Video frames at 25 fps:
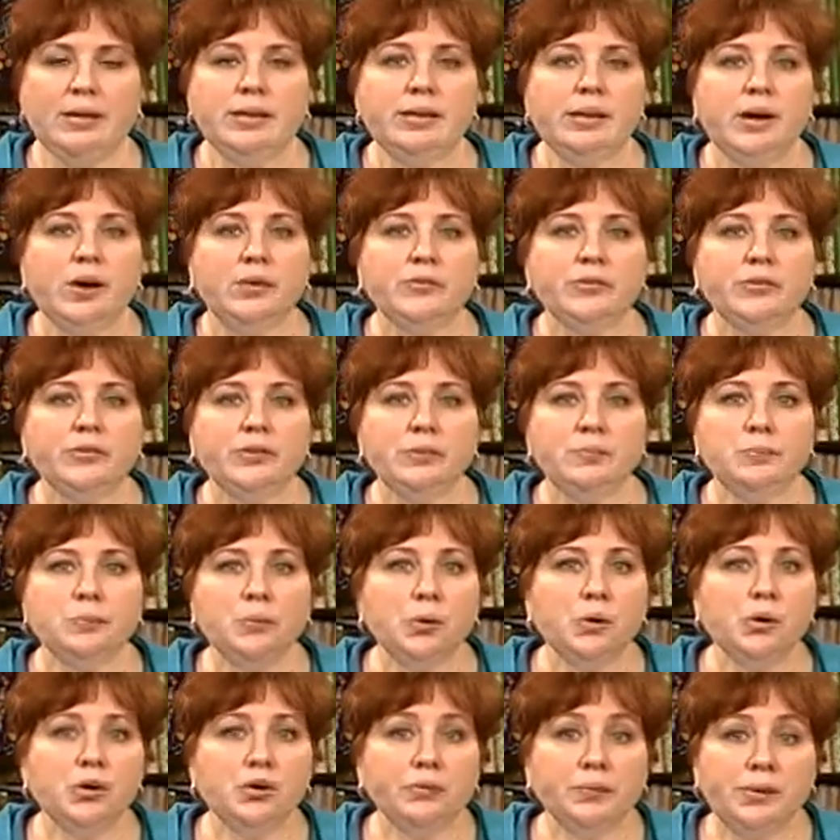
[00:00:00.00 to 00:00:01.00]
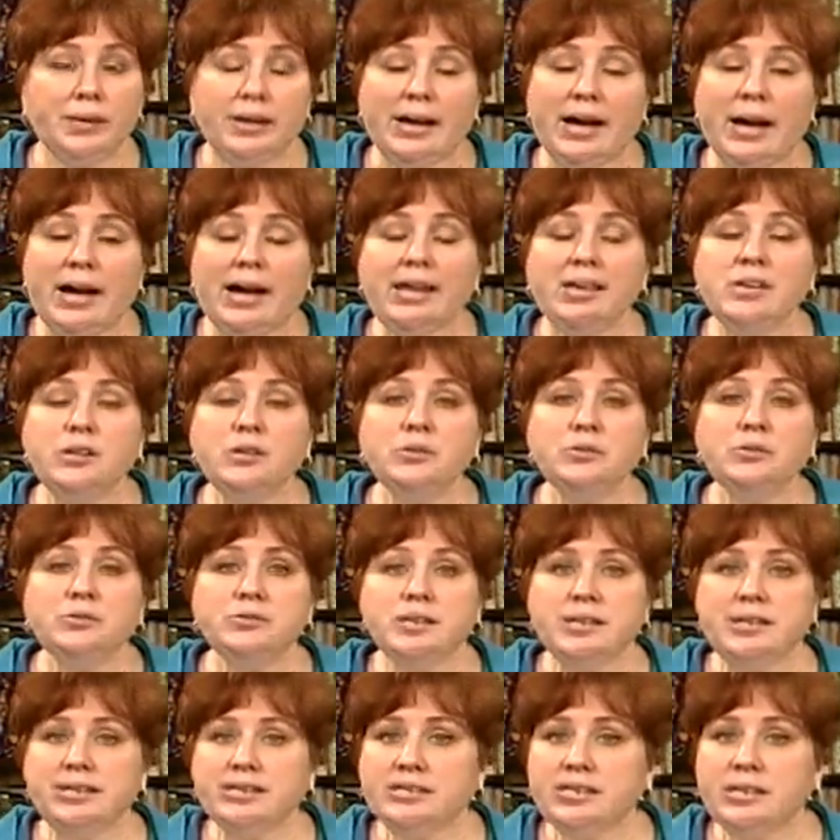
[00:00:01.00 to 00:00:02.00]
Now for embroidery, I
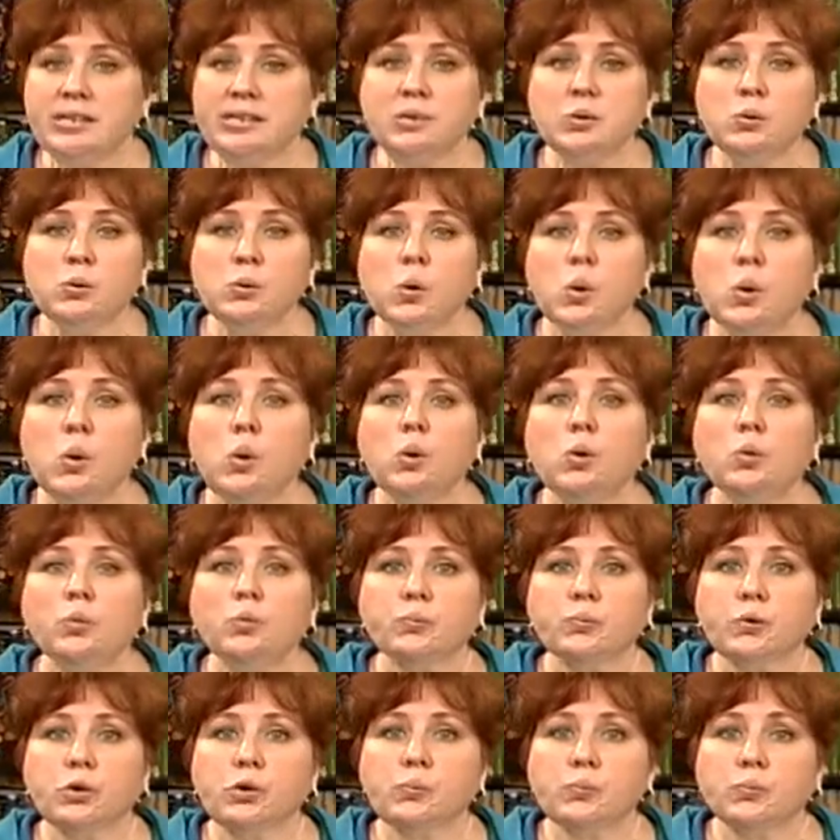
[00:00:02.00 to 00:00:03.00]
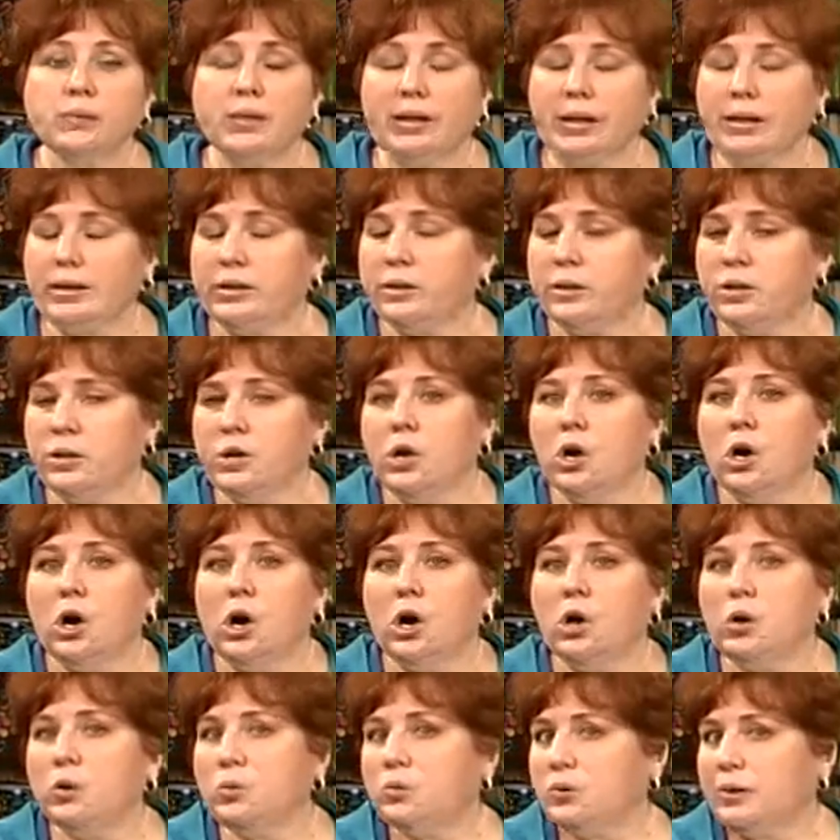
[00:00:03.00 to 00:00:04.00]
use a single hole throat plate
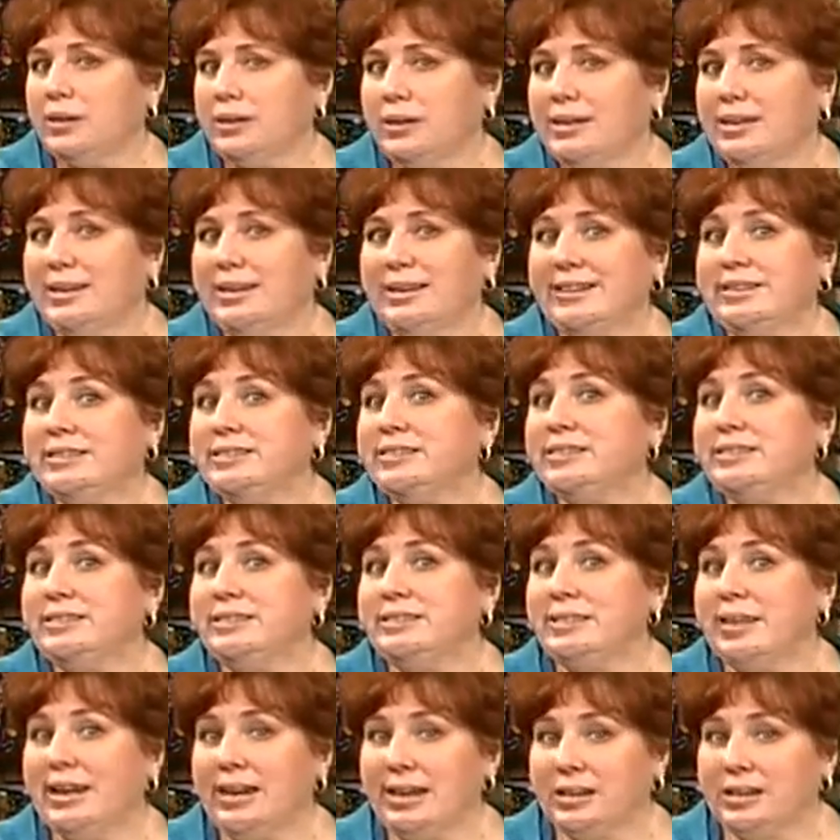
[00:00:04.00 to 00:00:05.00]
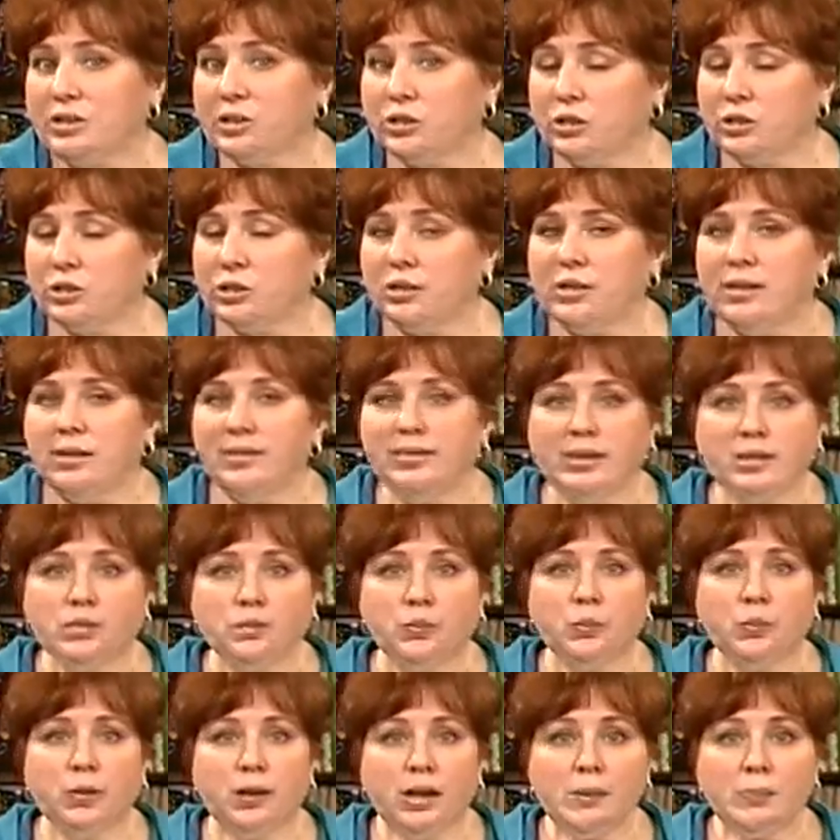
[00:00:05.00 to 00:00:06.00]
only. It's standard.
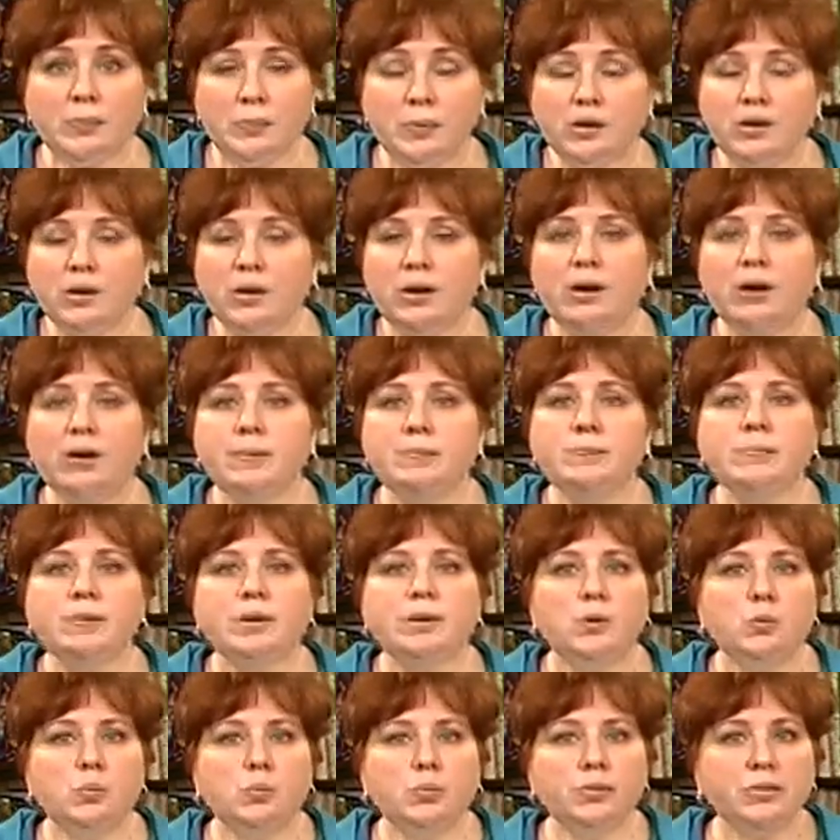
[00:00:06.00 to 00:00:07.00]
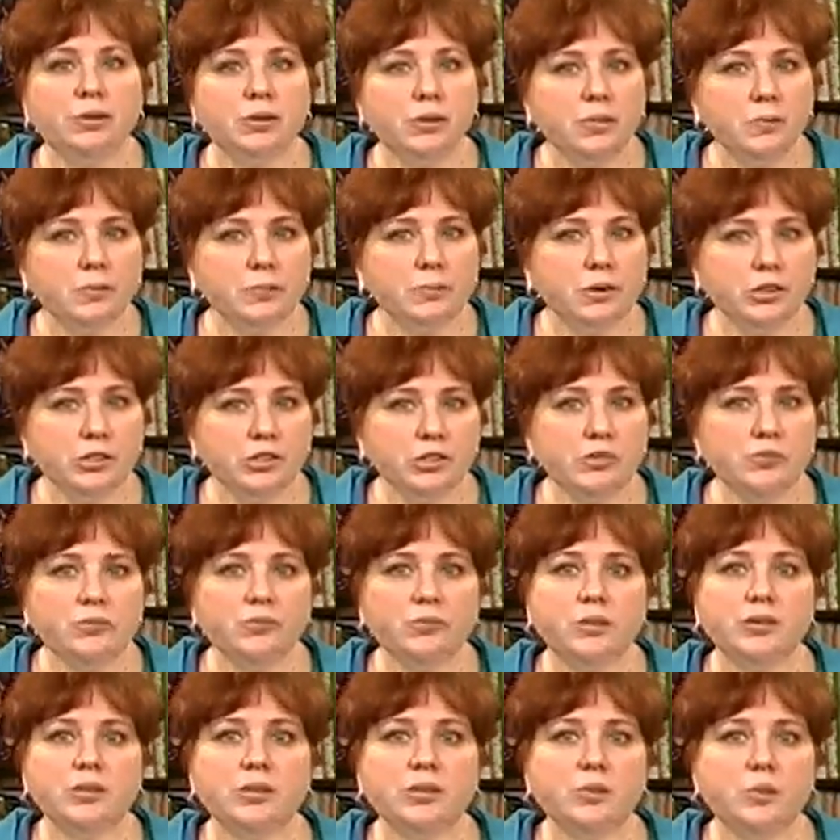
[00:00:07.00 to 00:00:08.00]
That's what I put on with the compression
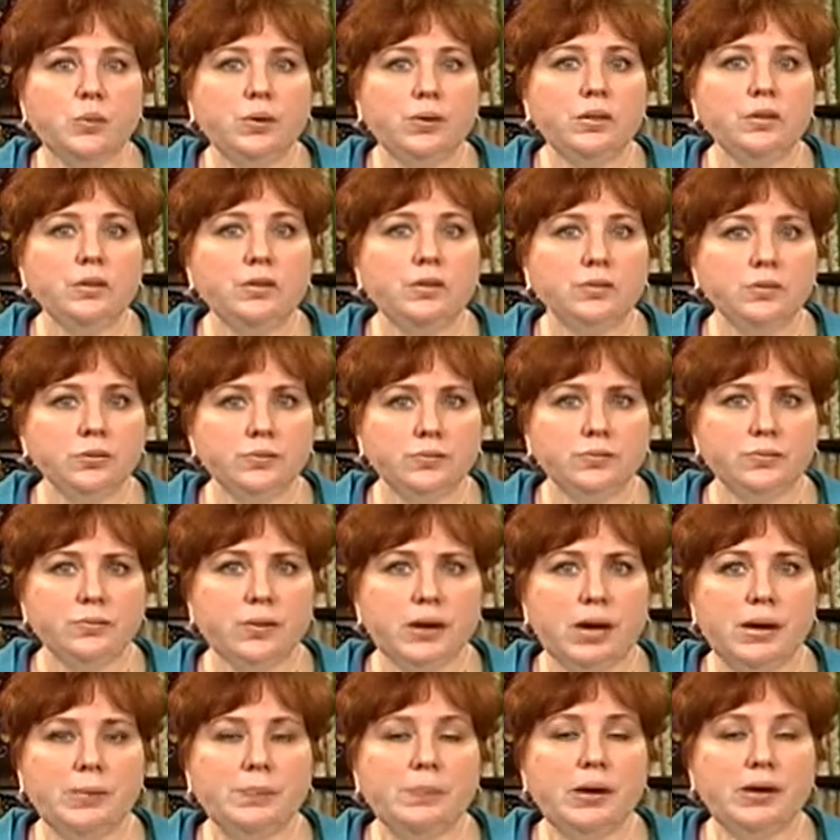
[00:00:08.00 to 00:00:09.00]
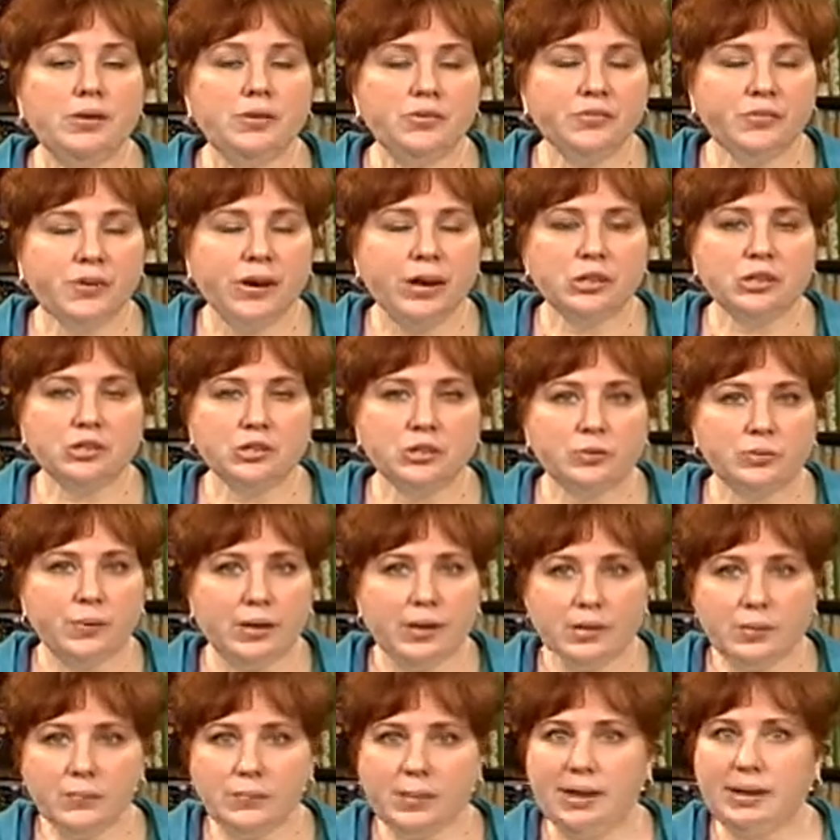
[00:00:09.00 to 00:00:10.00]
foot, the one that your manufacturer
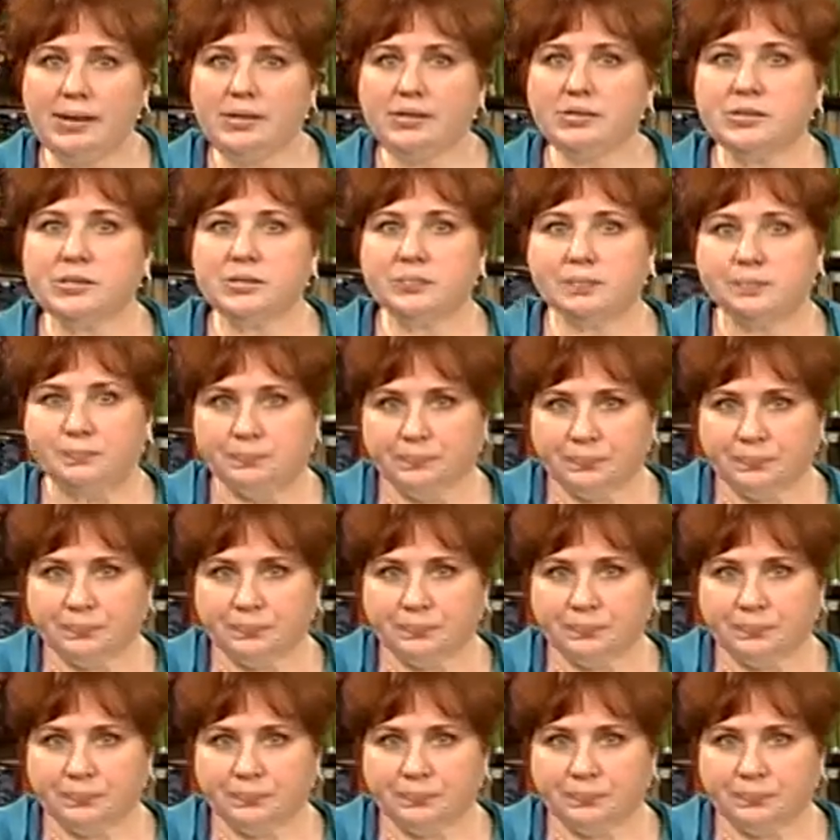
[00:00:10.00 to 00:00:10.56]
recommends,